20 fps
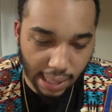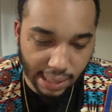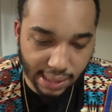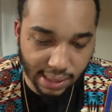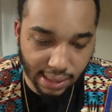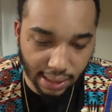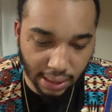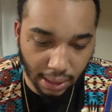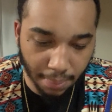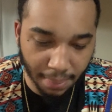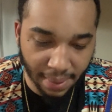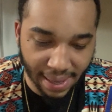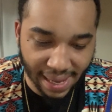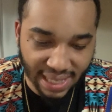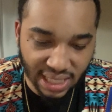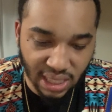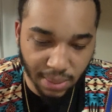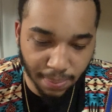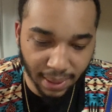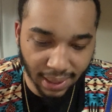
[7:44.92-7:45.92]
son of
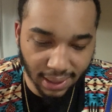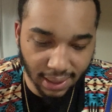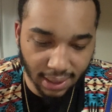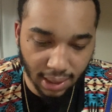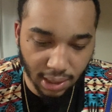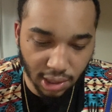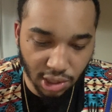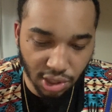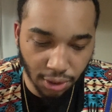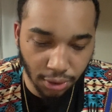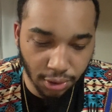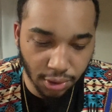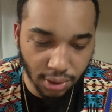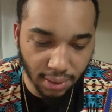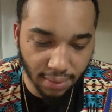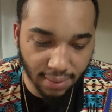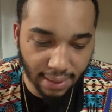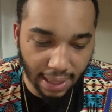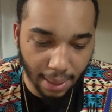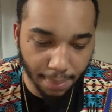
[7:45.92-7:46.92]
man, speak to the
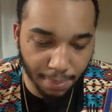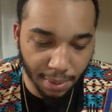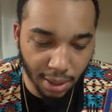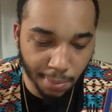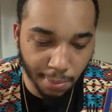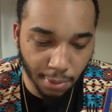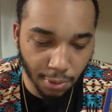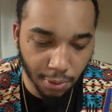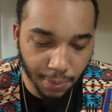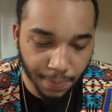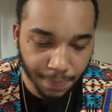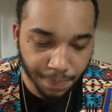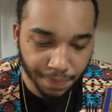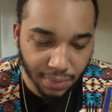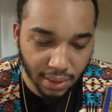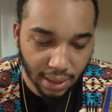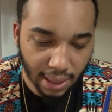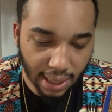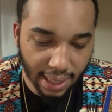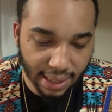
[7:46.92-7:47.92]
children of thy people
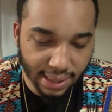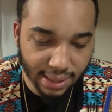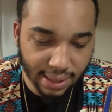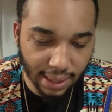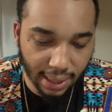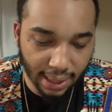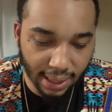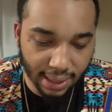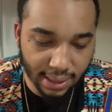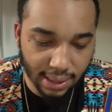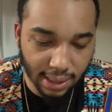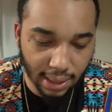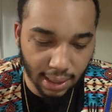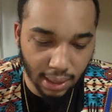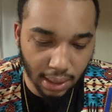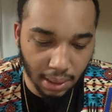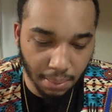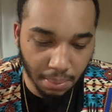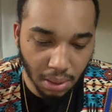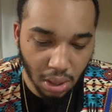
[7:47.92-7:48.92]
and say unto
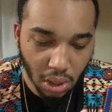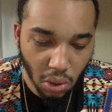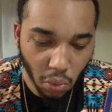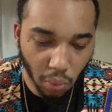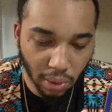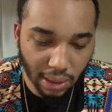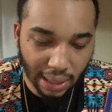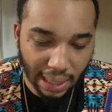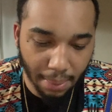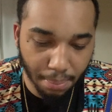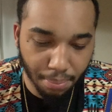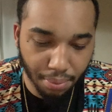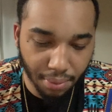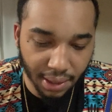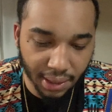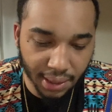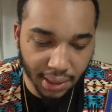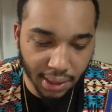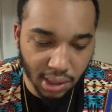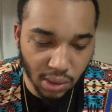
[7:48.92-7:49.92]
them, when I
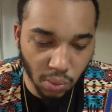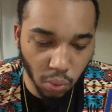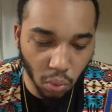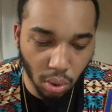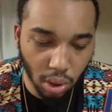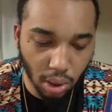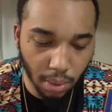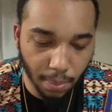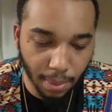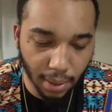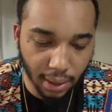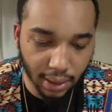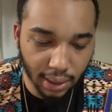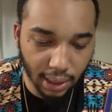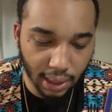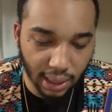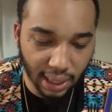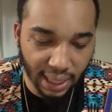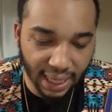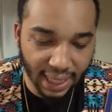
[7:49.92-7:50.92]
bring the sword upon
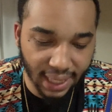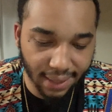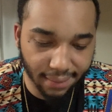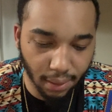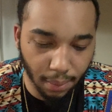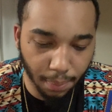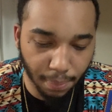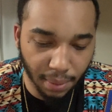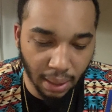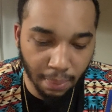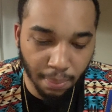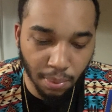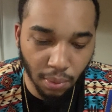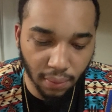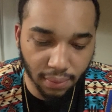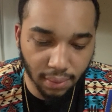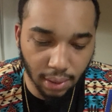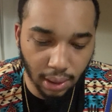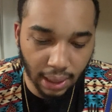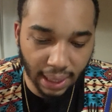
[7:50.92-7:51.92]
the land, that the people
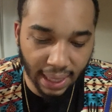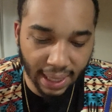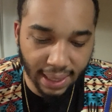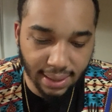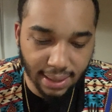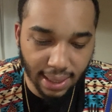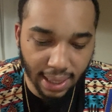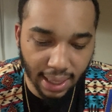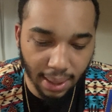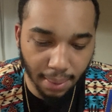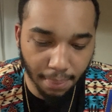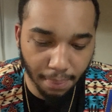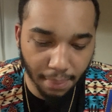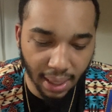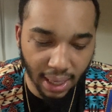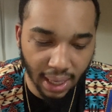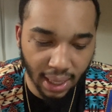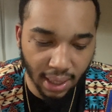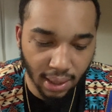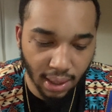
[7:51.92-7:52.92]
of the land take a
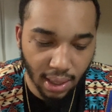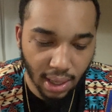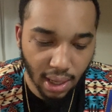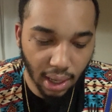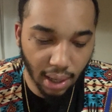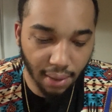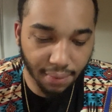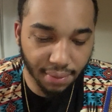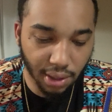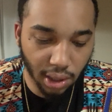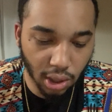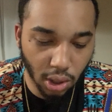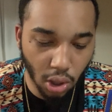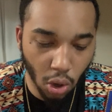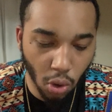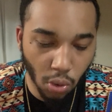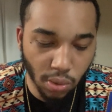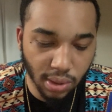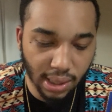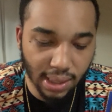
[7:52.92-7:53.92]
man of their
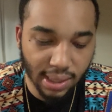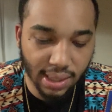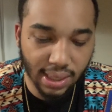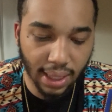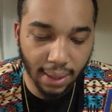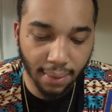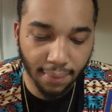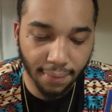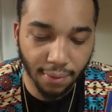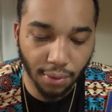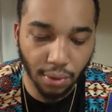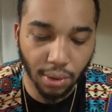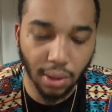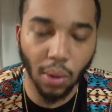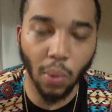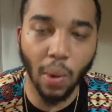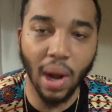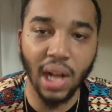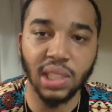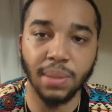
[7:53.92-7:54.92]
coast and set him for
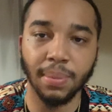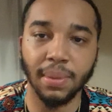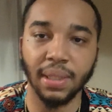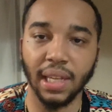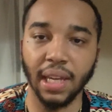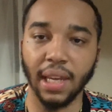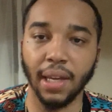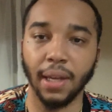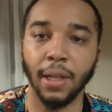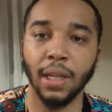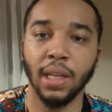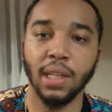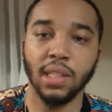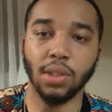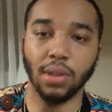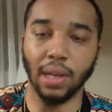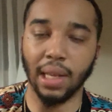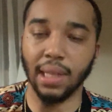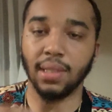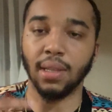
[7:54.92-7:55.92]
their watchman. Yeah,
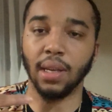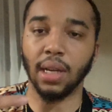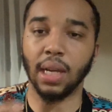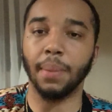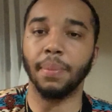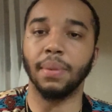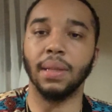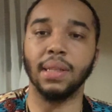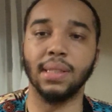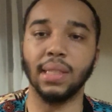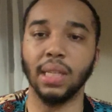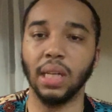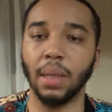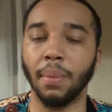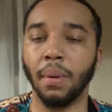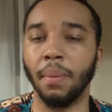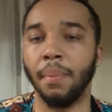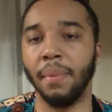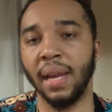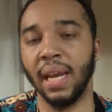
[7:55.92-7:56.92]
so they set
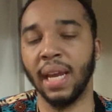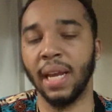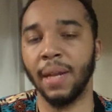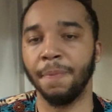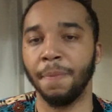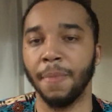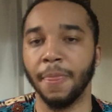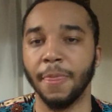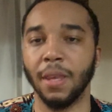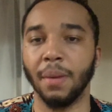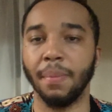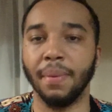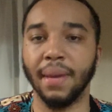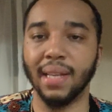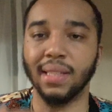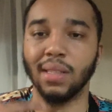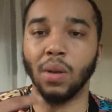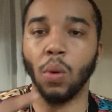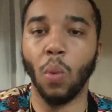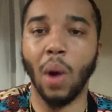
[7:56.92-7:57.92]
up a man to be
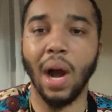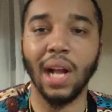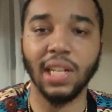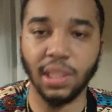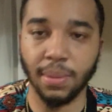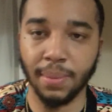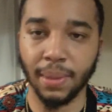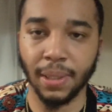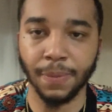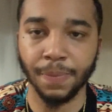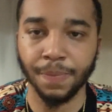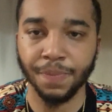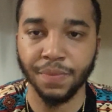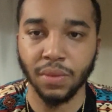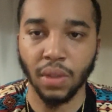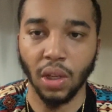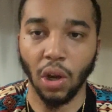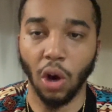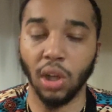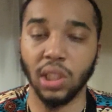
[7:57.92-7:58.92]
as a watchman.
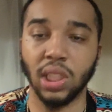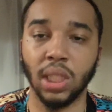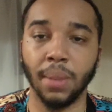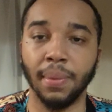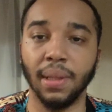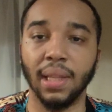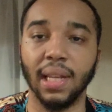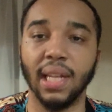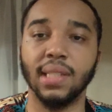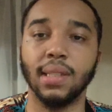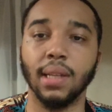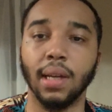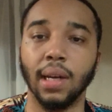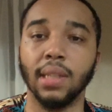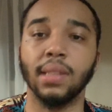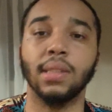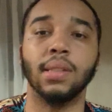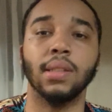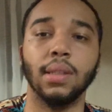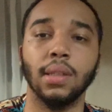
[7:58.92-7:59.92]
Ultimately, that's
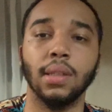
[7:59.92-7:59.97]
us,